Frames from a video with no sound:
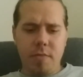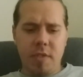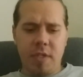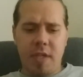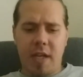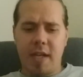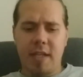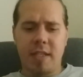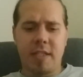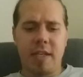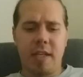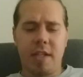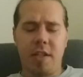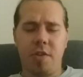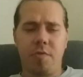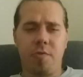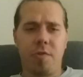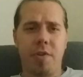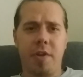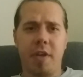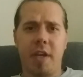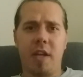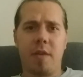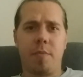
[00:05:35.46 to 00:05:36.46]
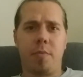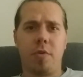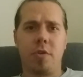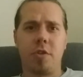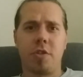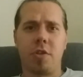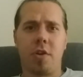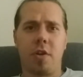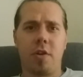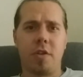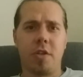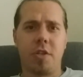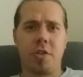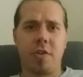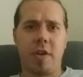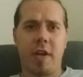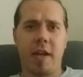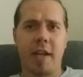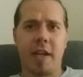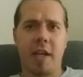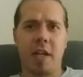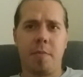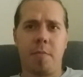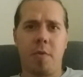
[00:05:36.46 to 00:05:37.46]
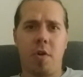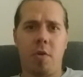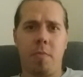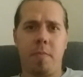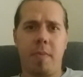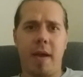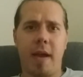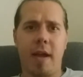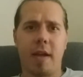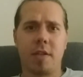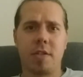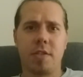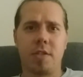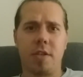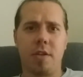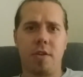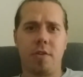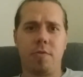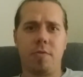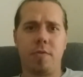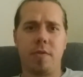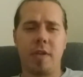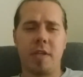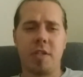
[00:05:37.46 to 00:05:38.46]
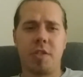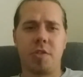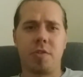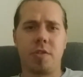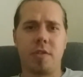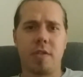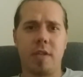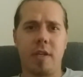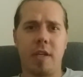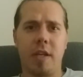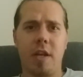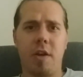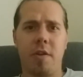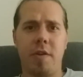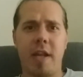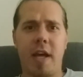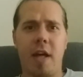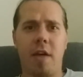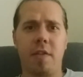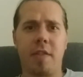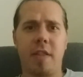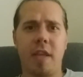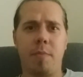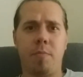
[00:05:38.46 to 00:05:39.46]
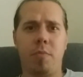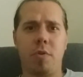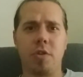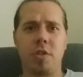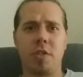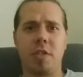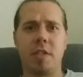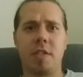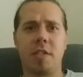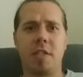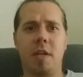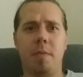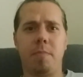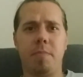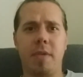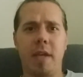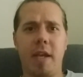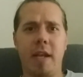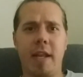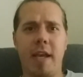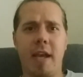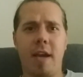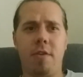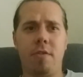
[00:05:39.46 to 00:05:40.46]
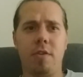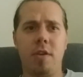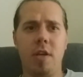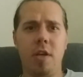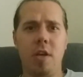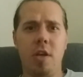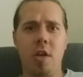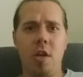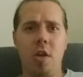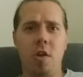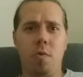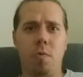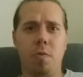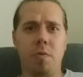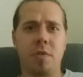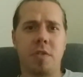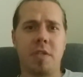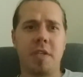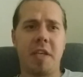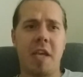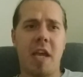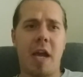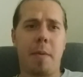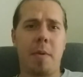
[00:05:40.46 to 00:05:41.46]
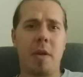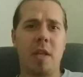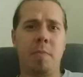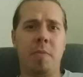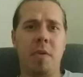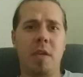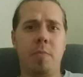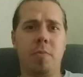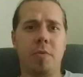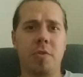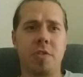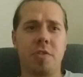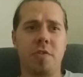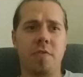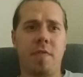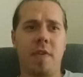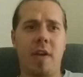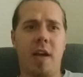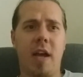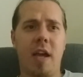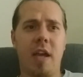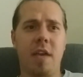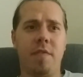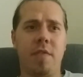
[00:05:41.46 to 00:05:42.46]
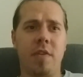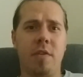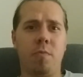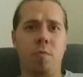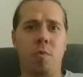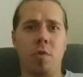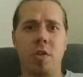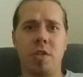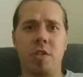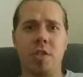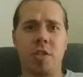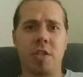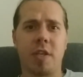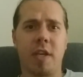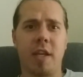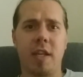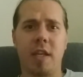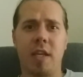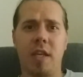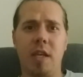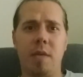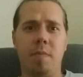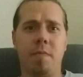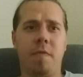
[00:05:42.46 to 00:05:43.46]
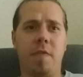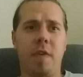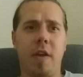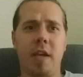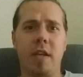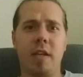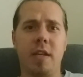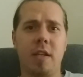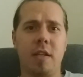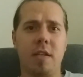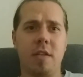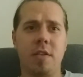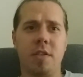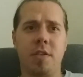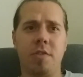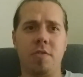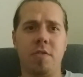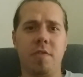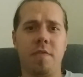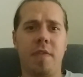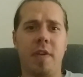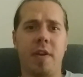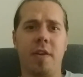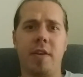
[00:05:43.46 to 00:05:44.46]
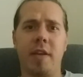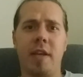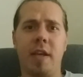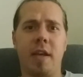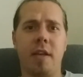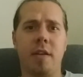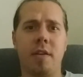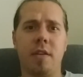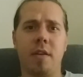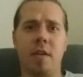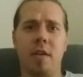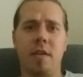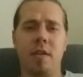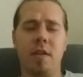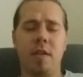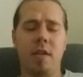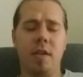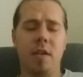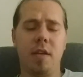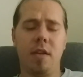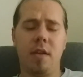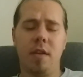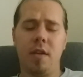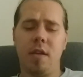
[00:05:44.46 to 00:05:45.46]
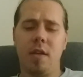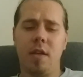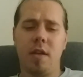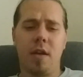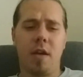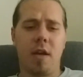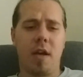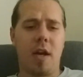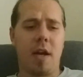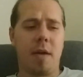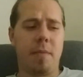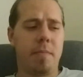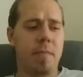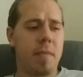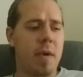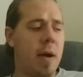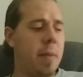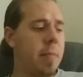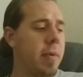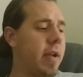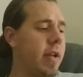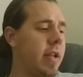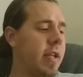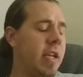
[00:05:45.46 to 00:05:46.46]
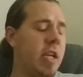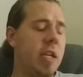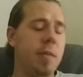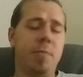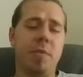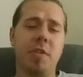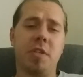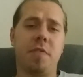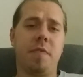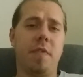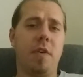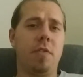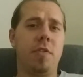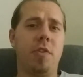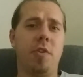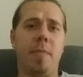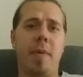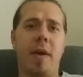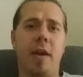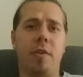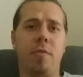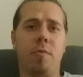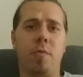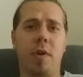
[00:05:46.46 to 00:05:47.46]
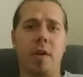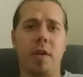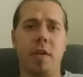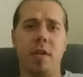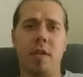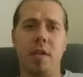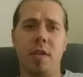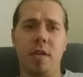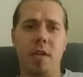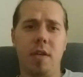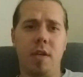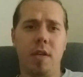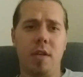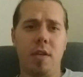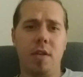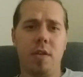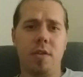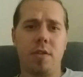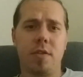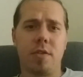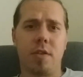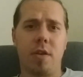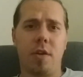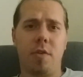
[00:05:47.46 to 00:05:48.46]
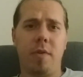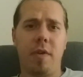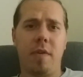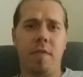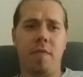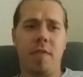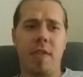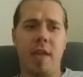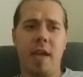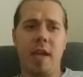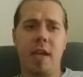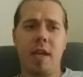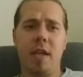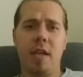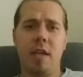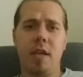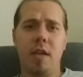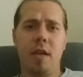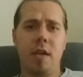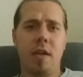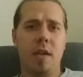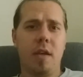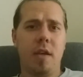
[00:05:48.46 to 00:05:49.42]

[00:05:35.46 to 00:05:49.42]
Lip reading: like I said, they're really going to push hard to try and get them all back. So it's, now that they push this update out, we'll see how many people survive, and we're just going to keep fighting it until the very end. I'm going to keep this phone no matter what. So if it